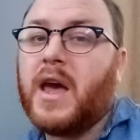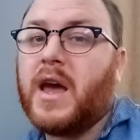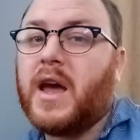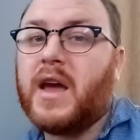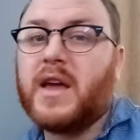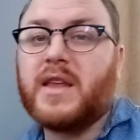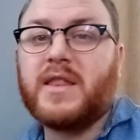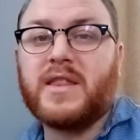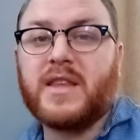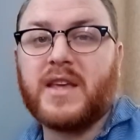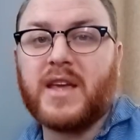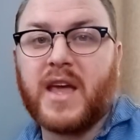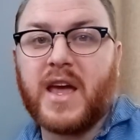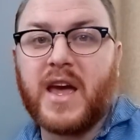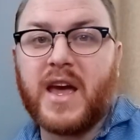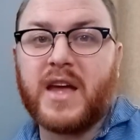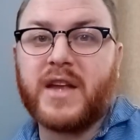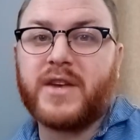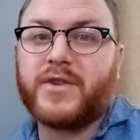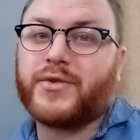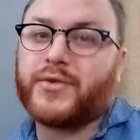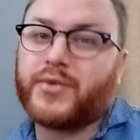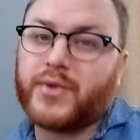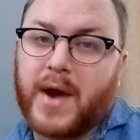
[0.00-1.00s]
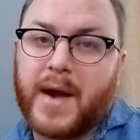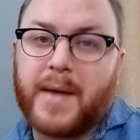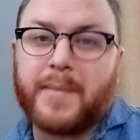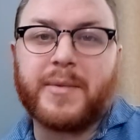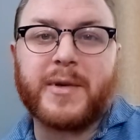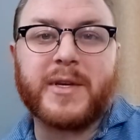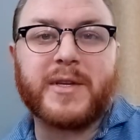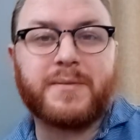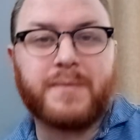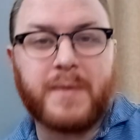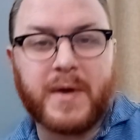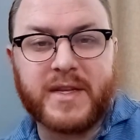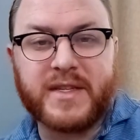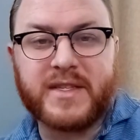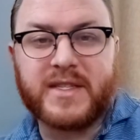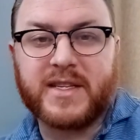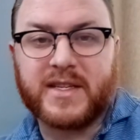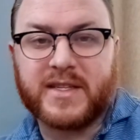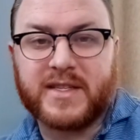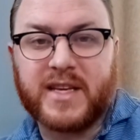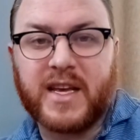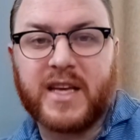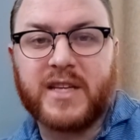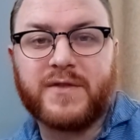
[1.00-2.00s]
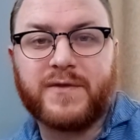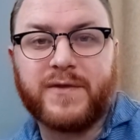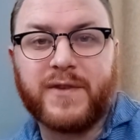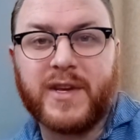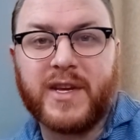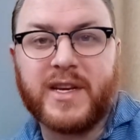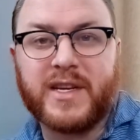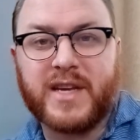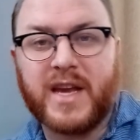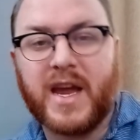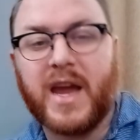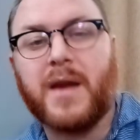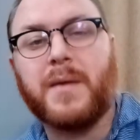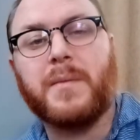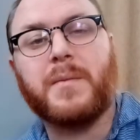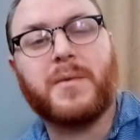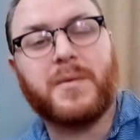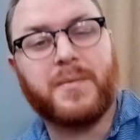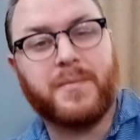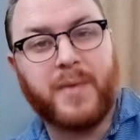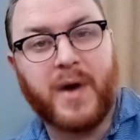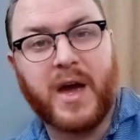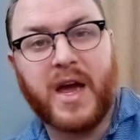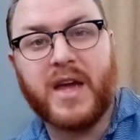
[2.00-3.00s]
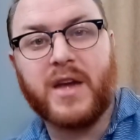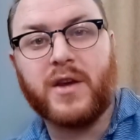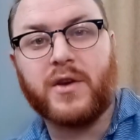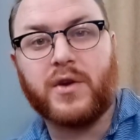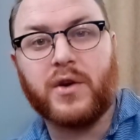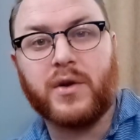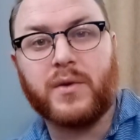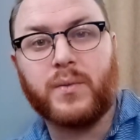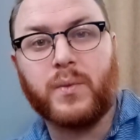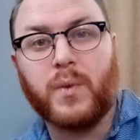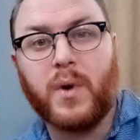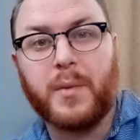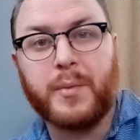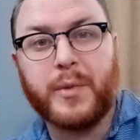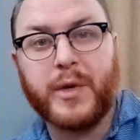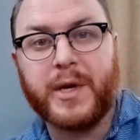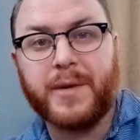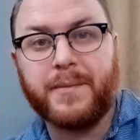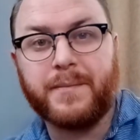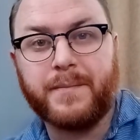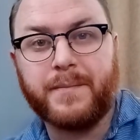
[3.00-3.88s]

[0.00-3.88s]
In the end, Tramp has been successfully tamed by a good woman.